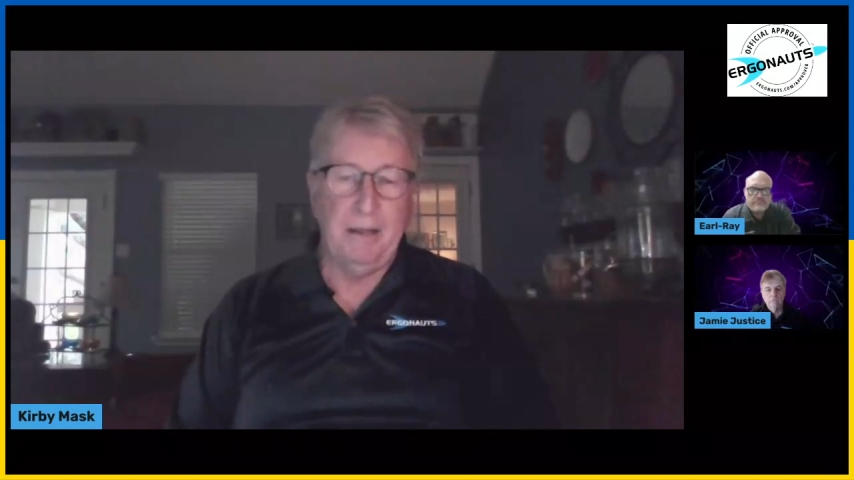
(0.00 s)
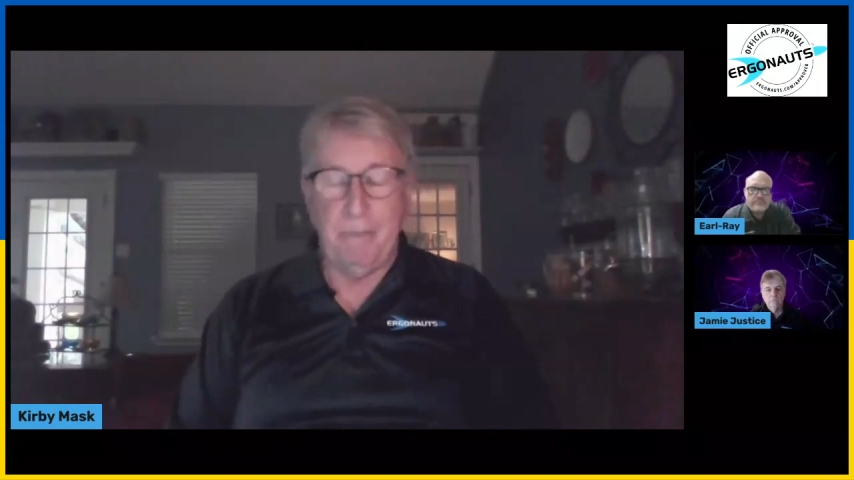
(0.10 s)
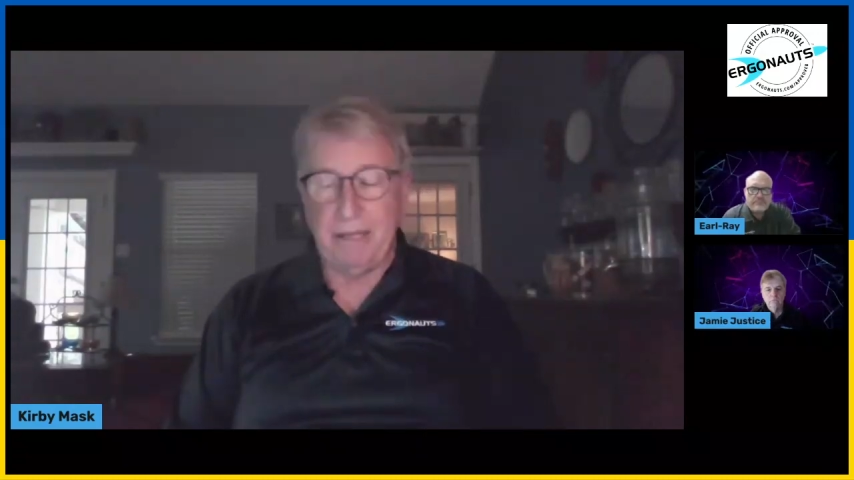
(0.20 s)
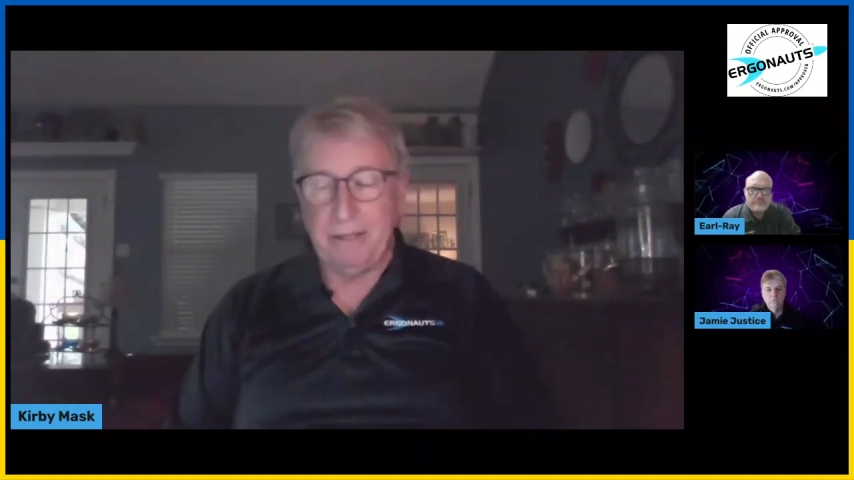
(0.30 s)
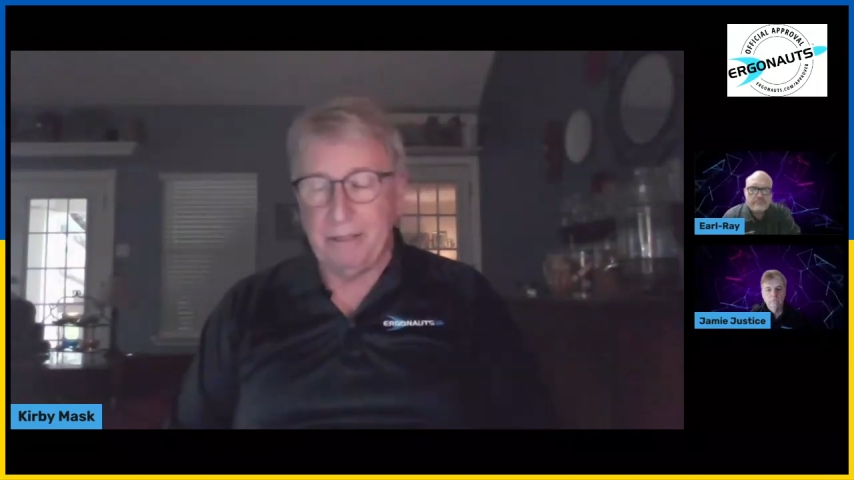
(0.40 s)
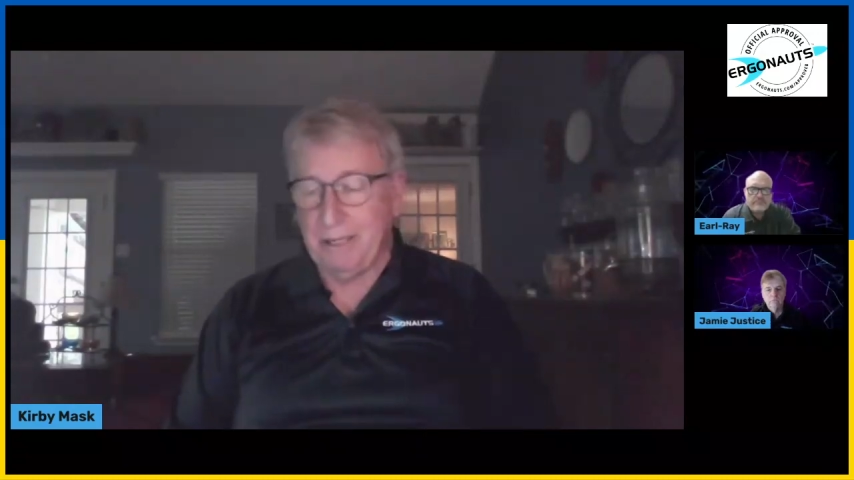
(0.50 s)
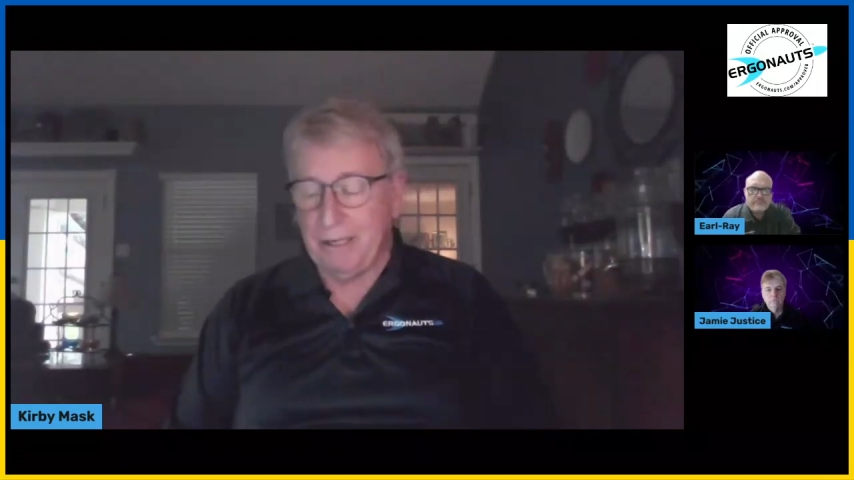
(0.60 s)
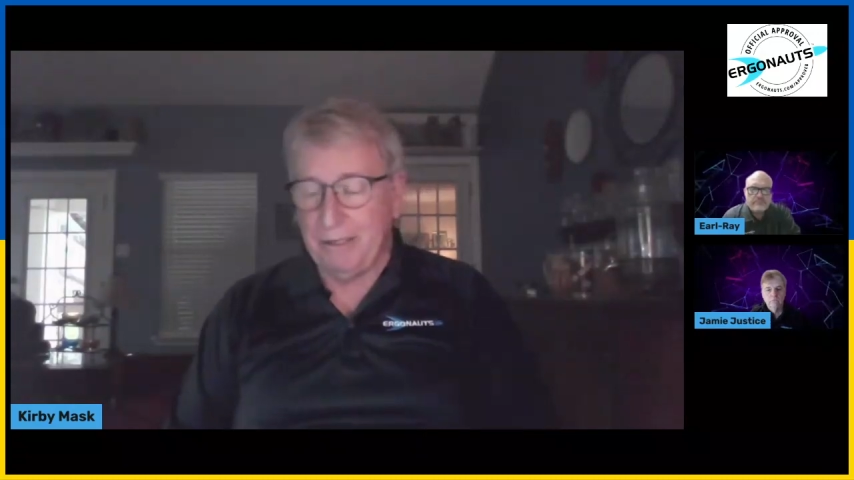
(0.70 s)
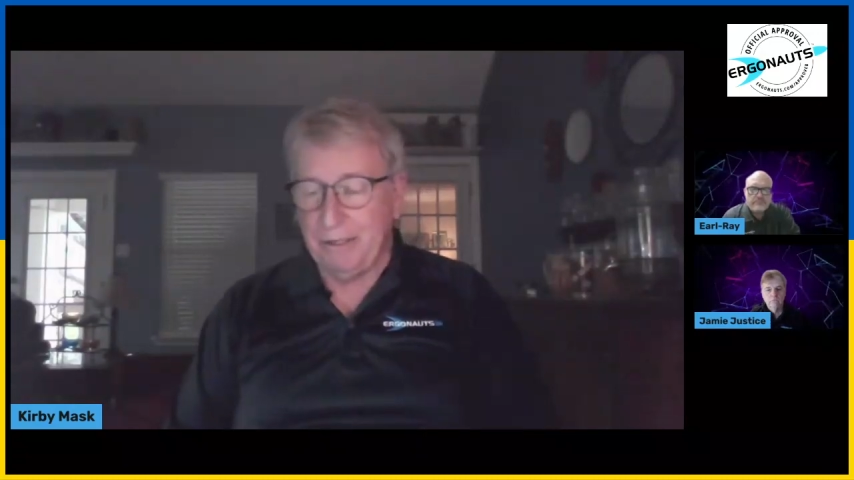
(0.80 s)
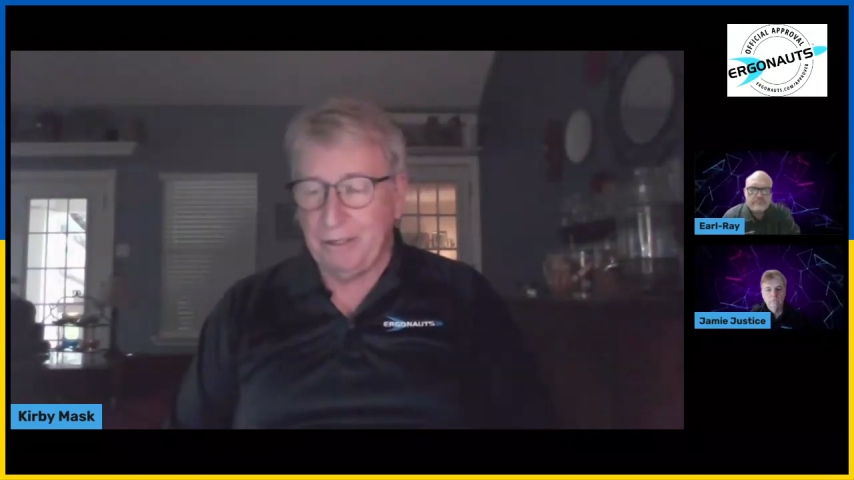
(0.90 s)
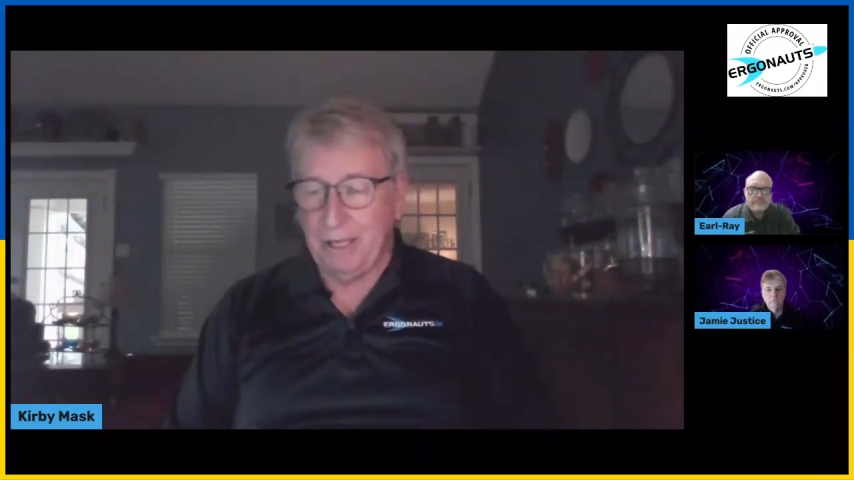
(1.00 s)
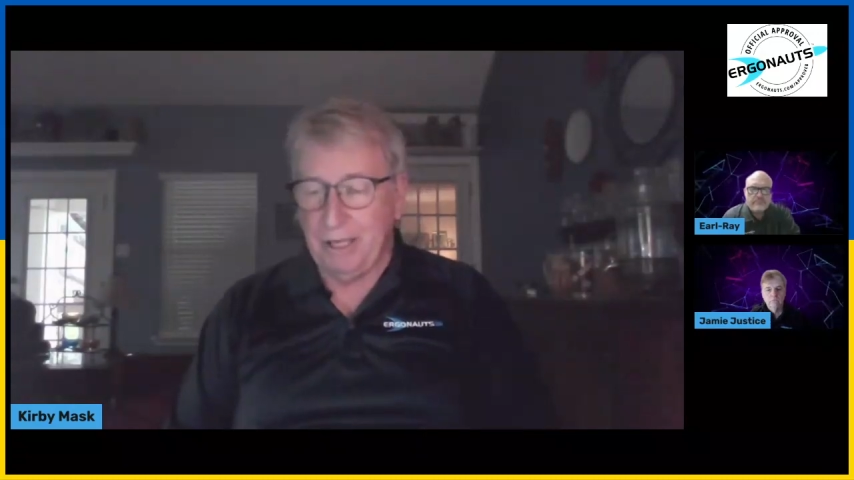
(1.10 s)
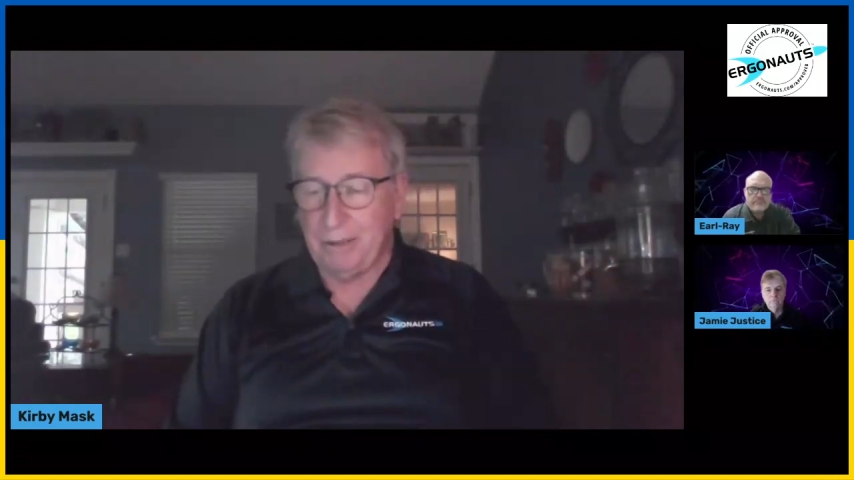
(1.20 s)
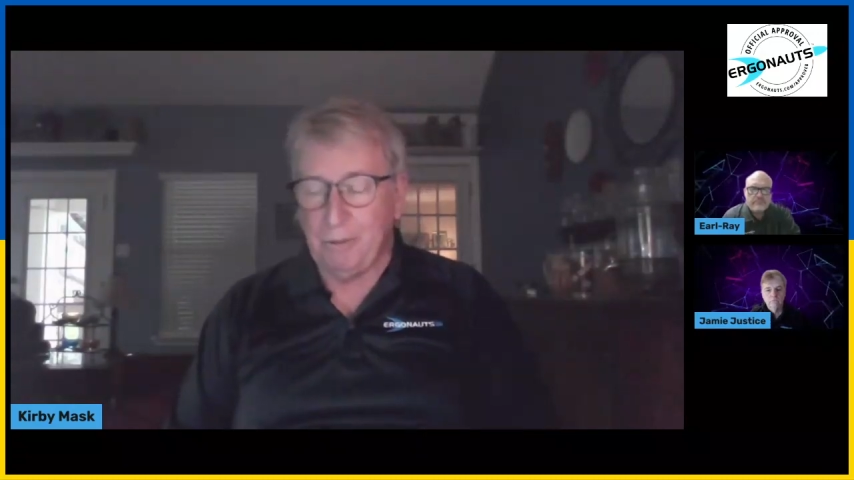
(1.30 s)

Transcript: And basically, I